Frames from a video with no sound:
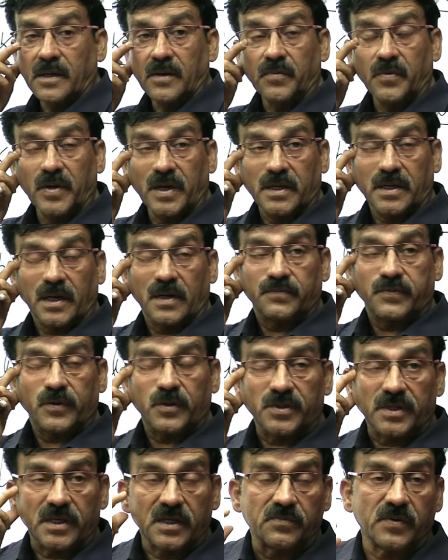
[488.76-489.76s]
Very
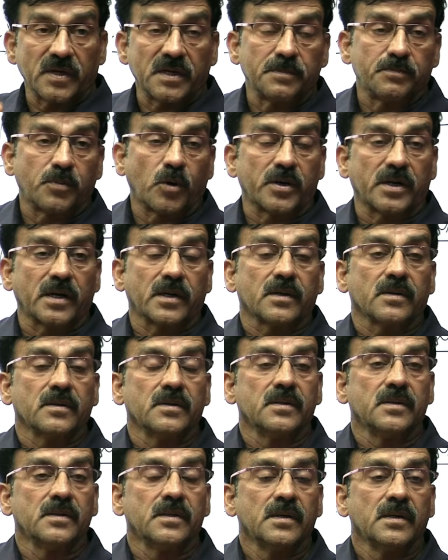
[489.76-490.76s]
confusing and very important.
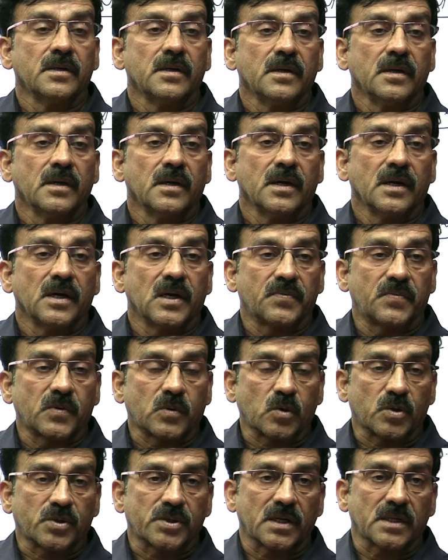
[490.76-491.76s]
If a
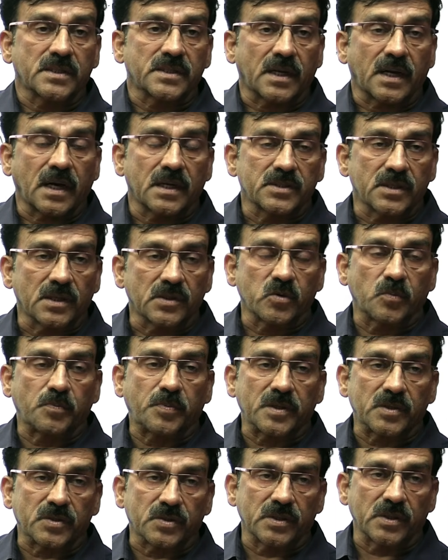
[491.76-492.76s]
question is arise in
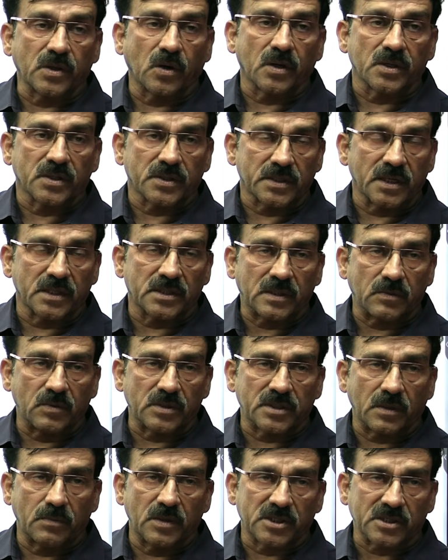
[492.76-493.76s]
UPSC or State Civil
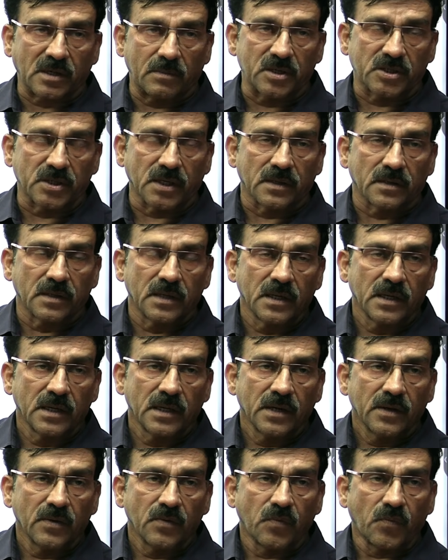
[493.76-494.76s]
Service Commission,
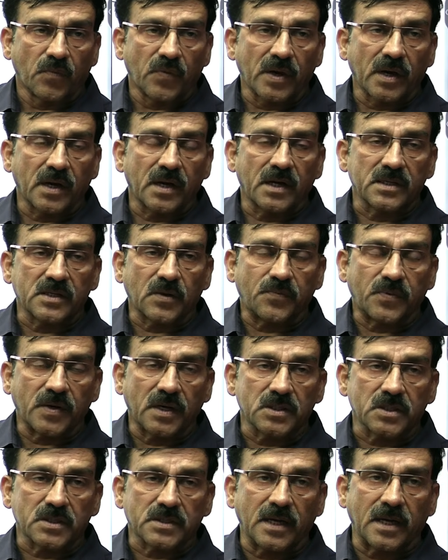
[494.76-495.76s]
where and the
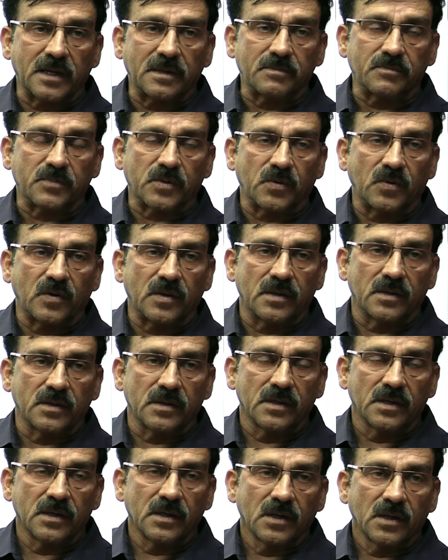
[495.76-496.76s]
first time
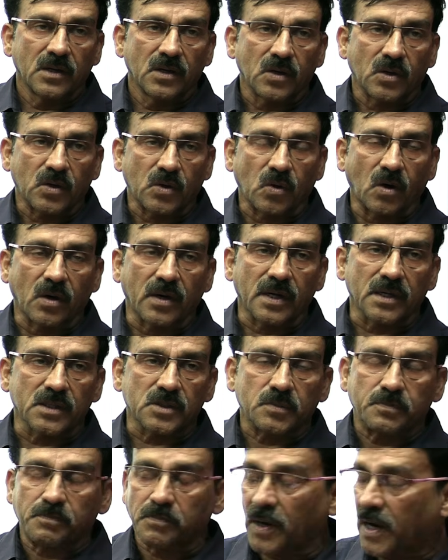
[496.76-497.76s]

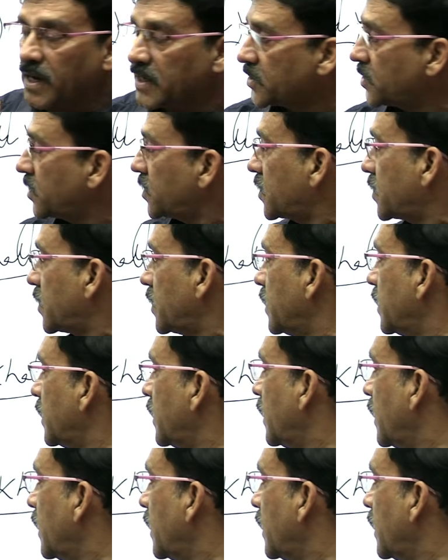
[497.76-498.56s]
Congress passed